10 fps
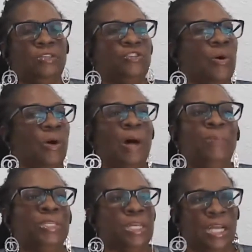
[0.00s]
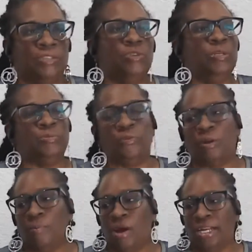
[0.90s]
and so up until like 2 weeks
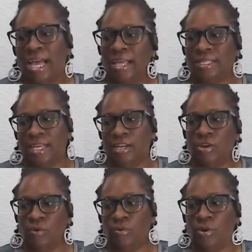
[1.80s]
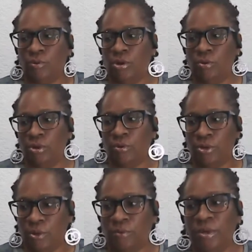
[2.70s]
before the party, I had said, no, no, no,
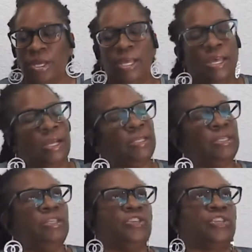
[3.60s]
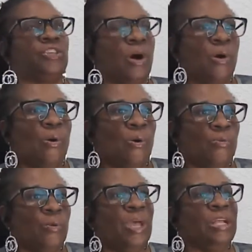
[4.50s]
no, no.
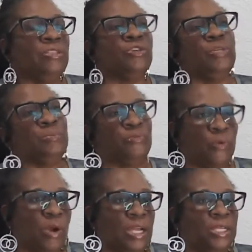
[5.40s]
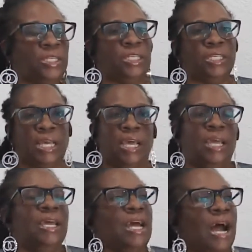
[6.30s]
So the week, 2 weeks before, she
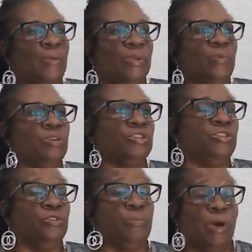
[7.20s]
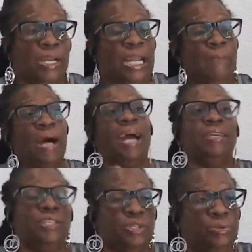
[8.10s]
said, I really want you to do the party. Now,
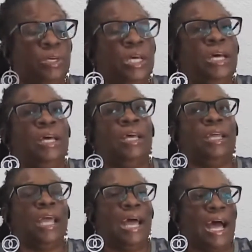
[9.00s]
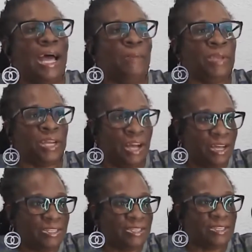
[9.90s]
mind you,
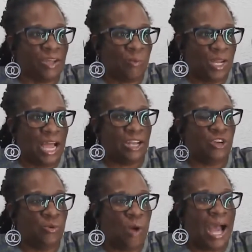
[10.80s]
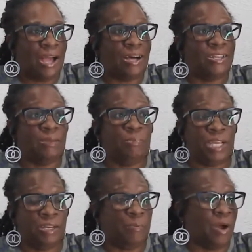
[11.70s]
because it's someone I knew, I
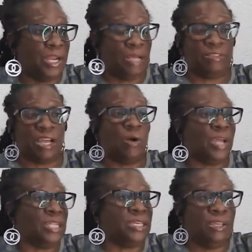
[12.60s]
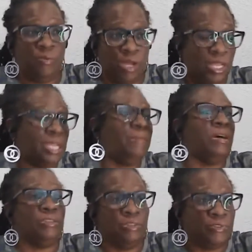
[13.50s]
underbid the party. I was like, okay, I tell you what,
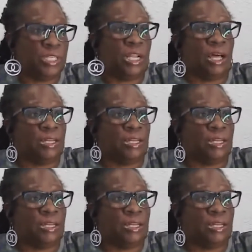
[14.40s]
give me $150.